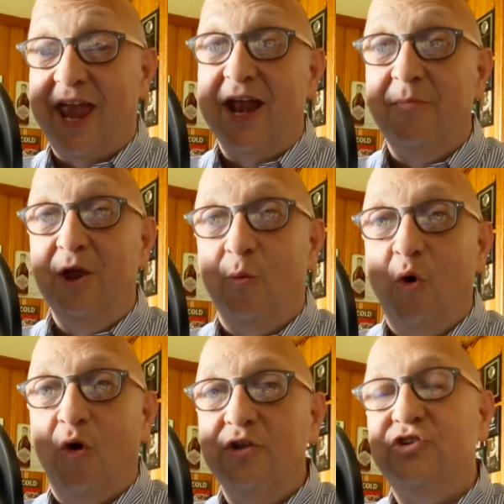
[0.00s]
Academy
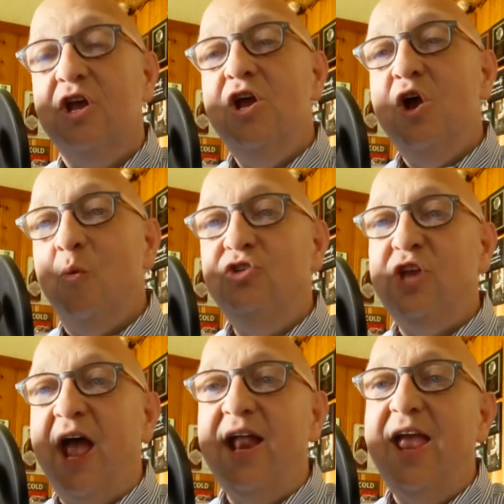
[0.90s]
Awards,
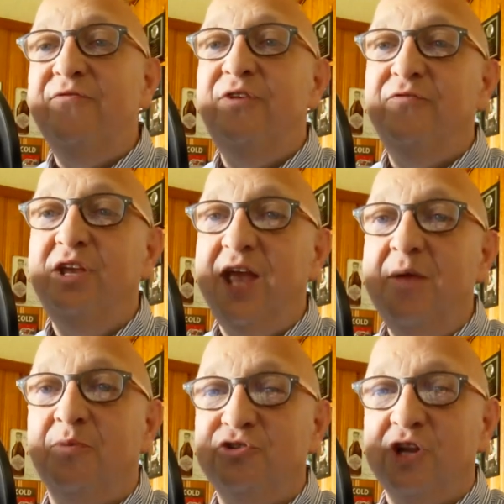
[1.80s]
which had a
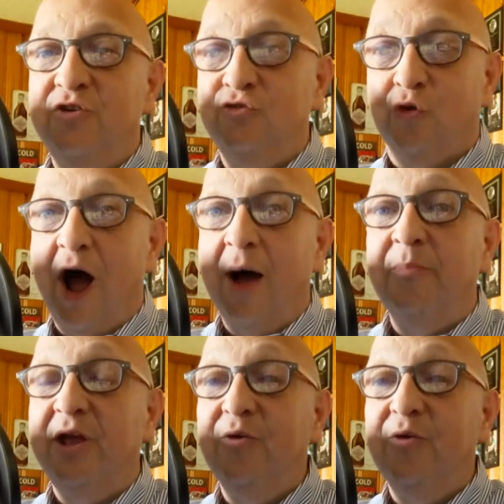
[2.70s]
58% drop